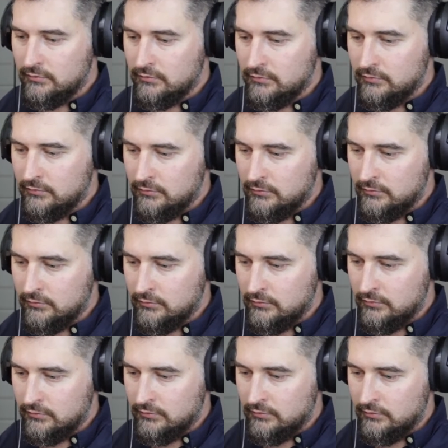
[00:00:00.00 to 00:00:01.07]

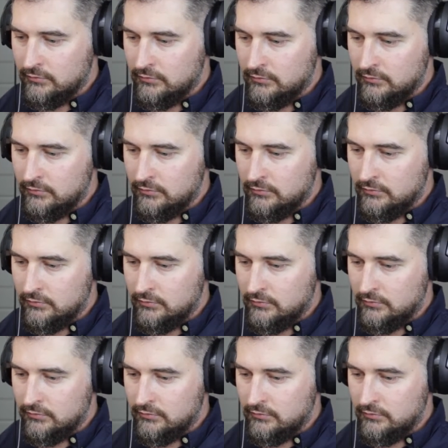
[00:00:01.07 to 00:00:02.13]

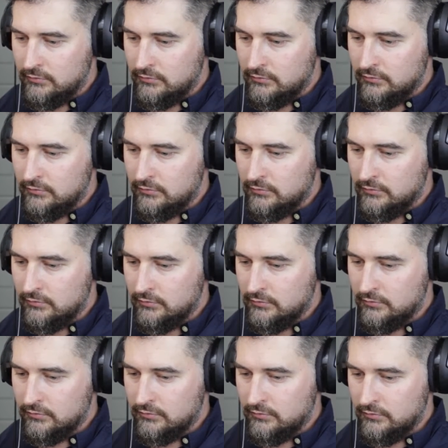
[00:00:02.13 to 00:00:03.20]

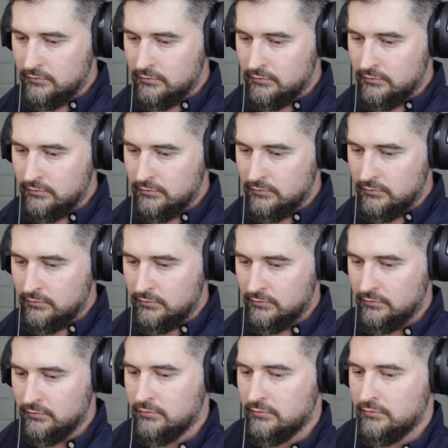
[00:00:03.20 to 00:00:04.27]

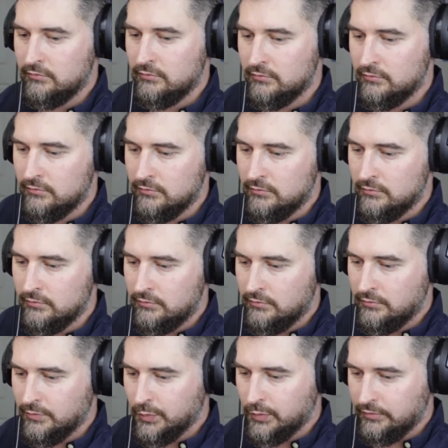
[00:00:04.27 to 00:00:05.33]

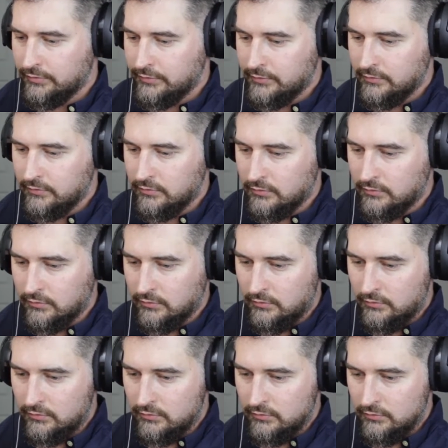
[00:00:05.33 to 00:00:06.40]

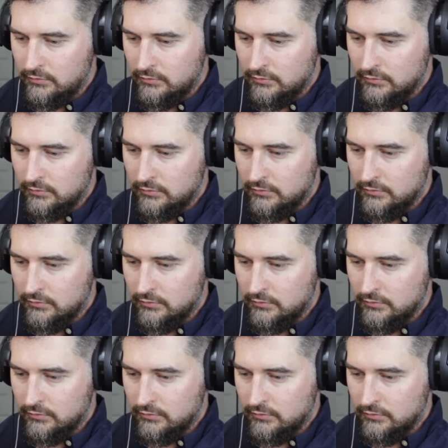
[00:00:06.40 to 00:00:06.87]
[no speech]